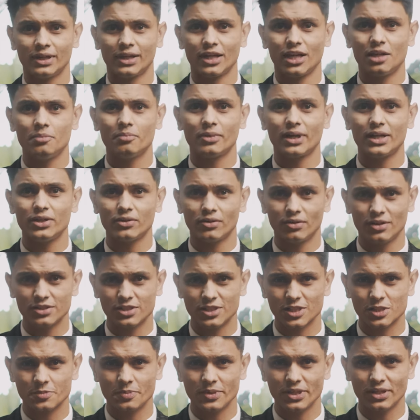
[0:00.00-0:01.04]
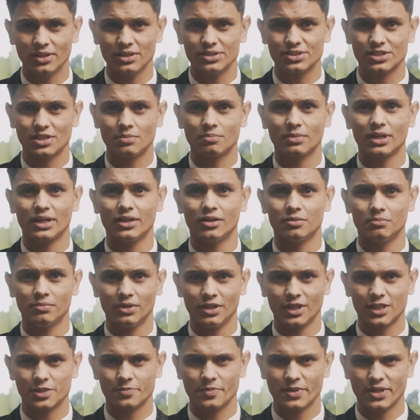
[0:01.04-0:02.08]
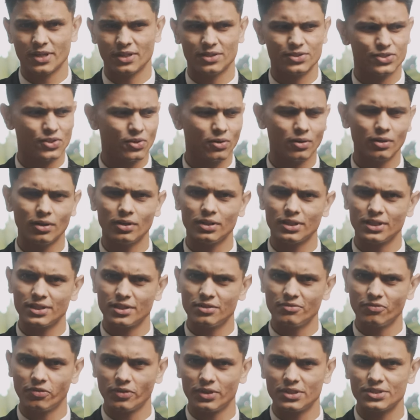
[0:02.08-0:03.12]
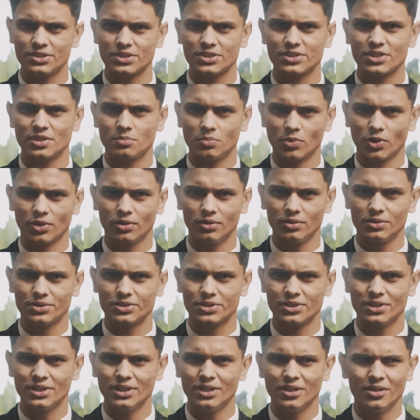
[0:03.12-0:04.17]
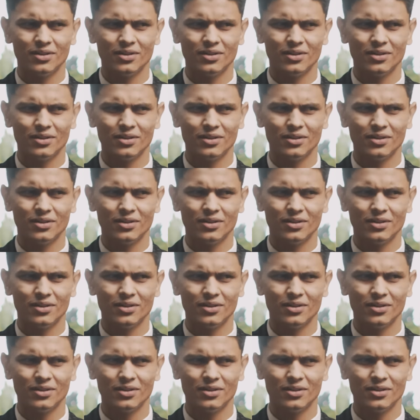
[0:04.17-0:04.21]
And in my honest experience, in my humble experience, all the influencers and models,